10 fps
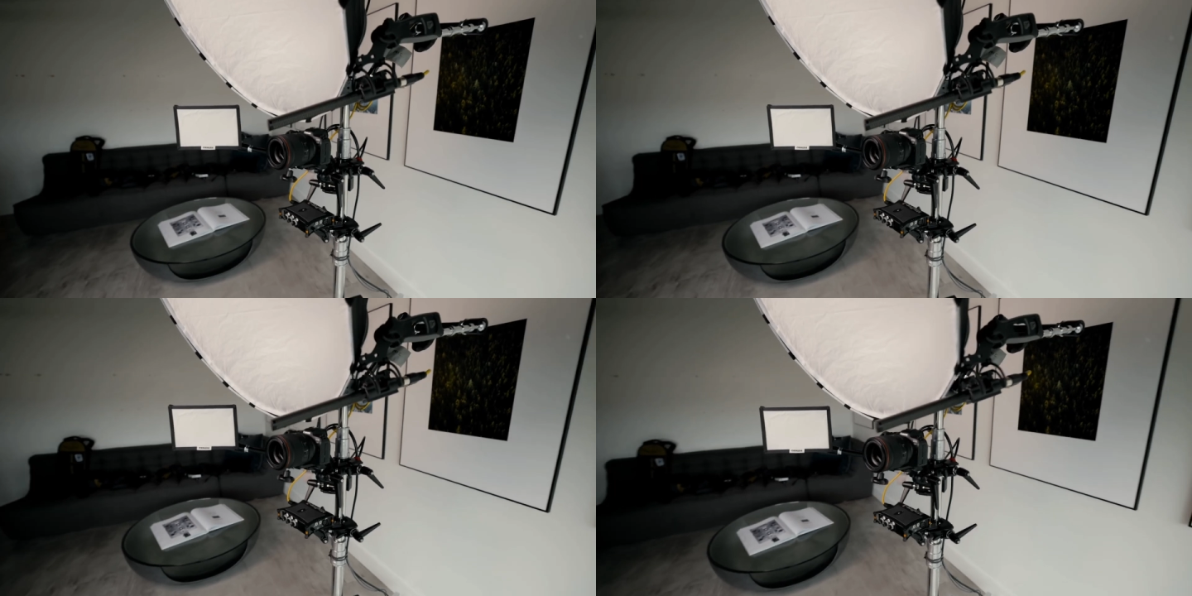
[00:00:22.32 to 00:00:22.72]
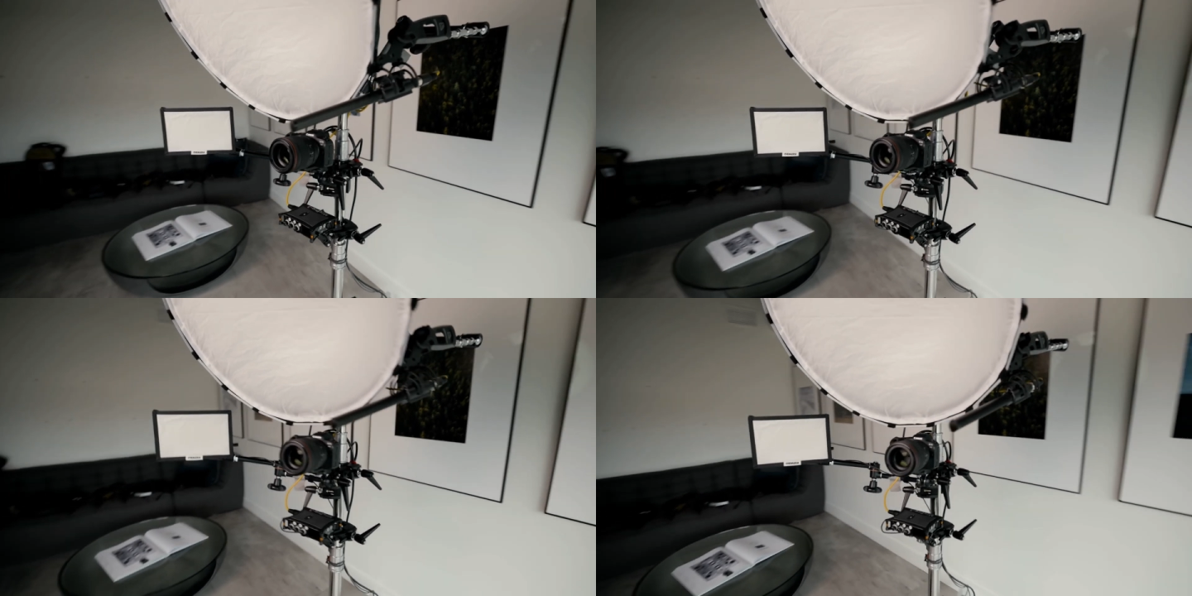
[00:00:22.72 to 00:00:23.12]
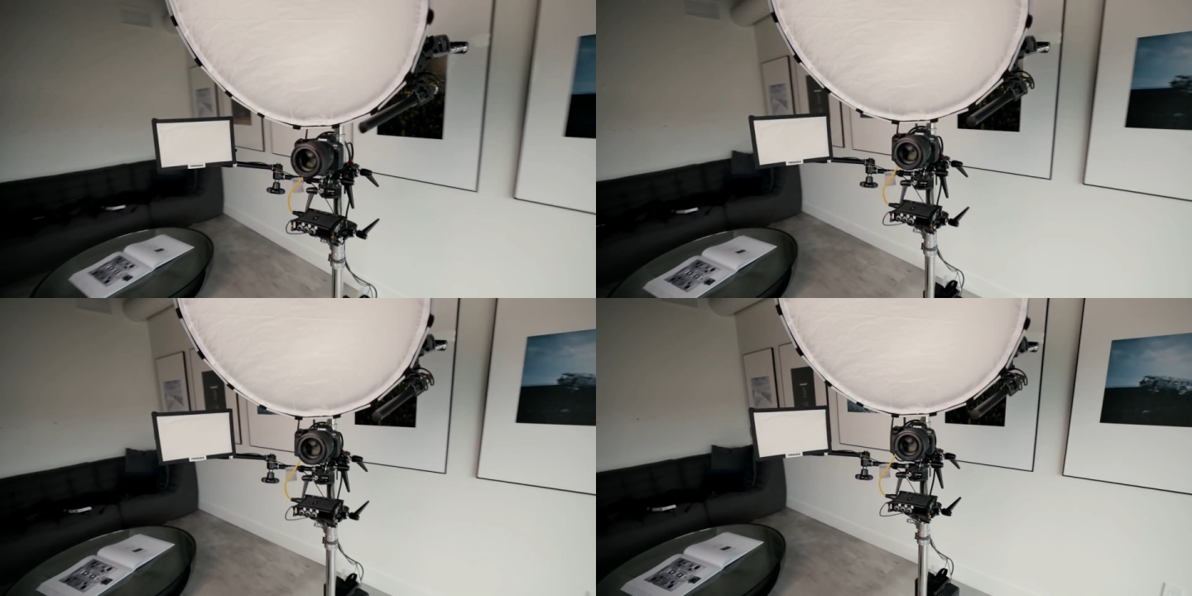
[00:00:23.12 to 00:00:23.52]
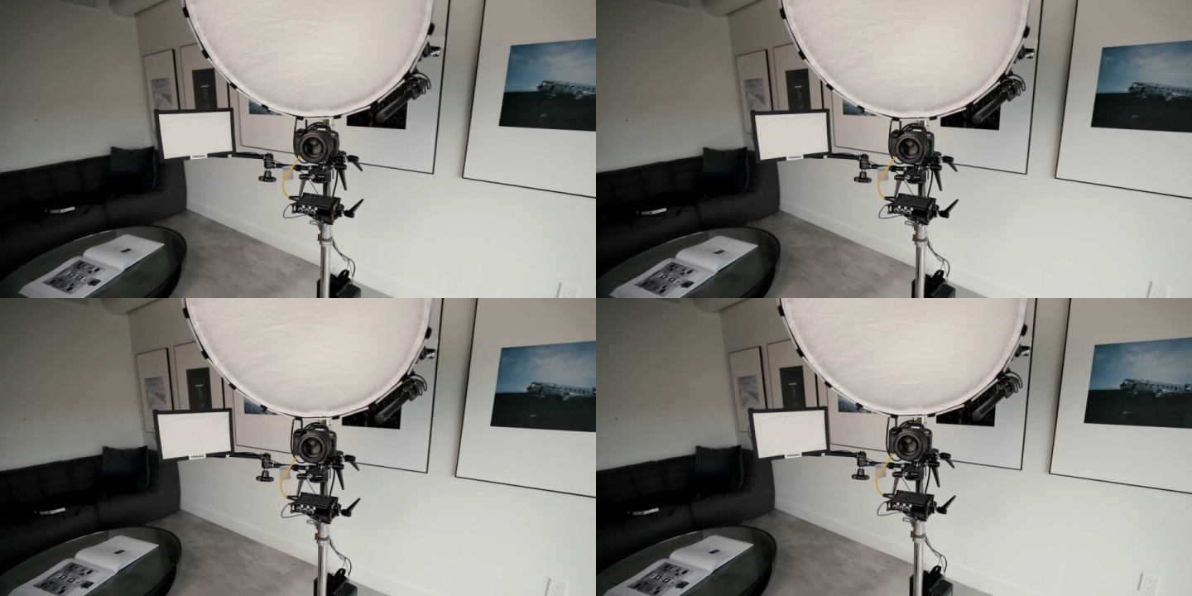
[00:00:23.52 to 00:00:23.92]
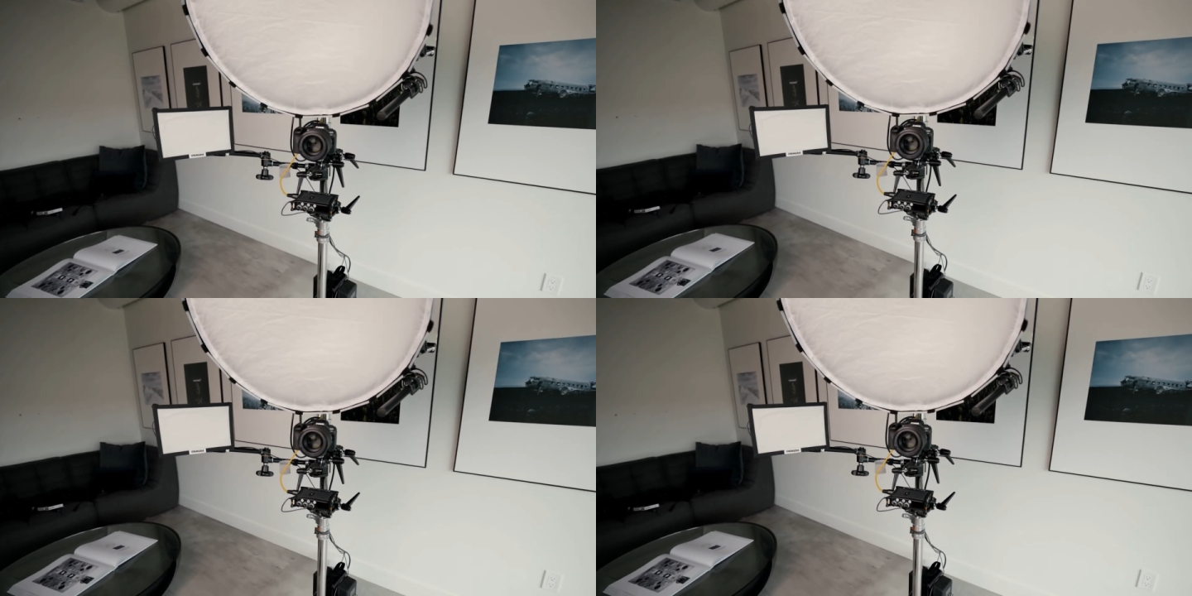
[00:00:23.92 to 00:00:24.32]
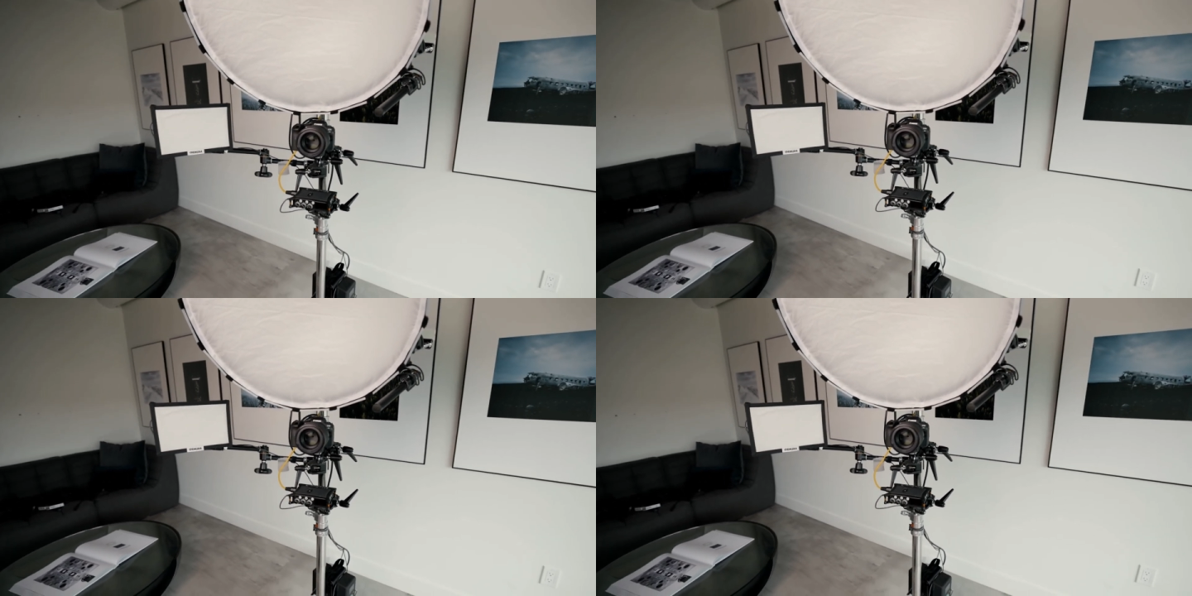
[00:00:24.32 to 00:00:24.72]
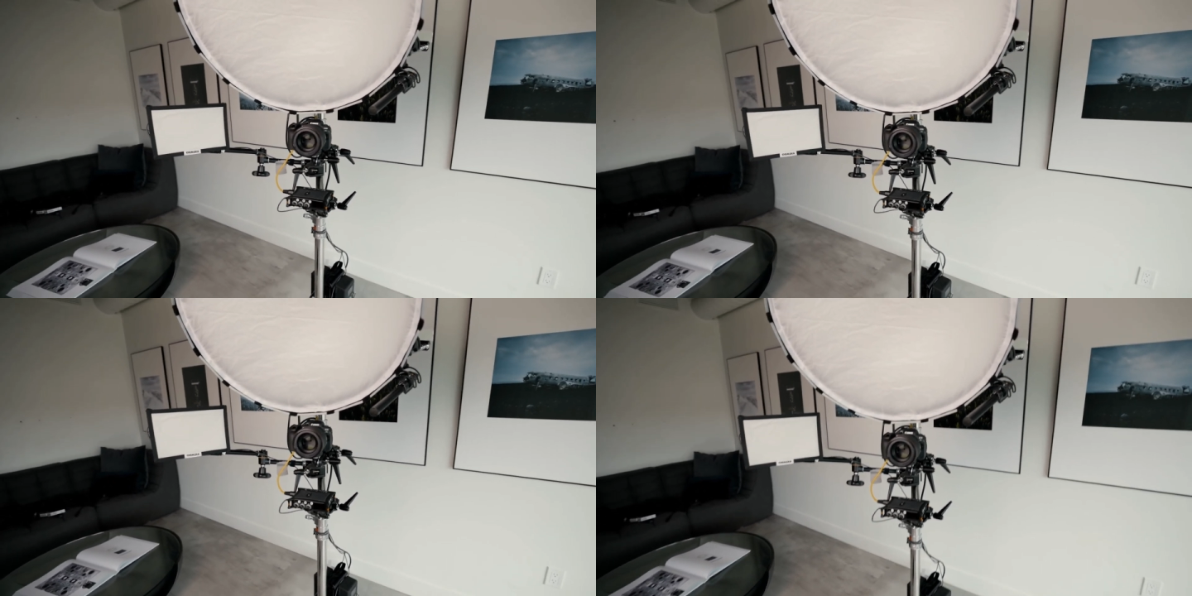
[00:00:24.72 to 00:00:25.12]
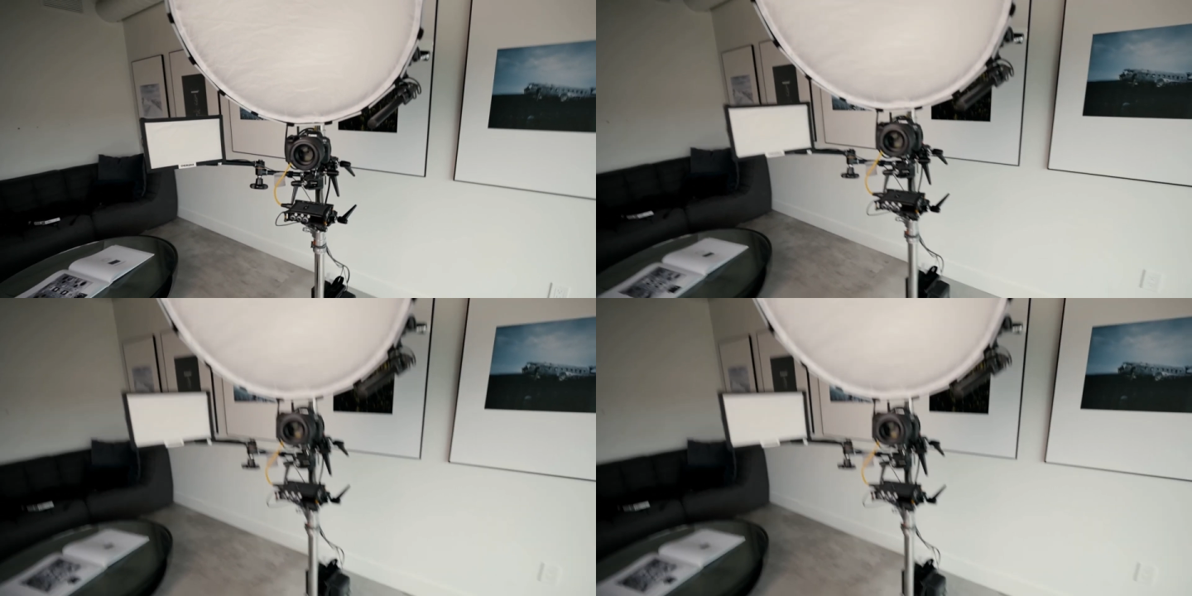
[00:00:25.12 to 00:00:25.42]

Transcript: No face is visible, so there are no lips to read.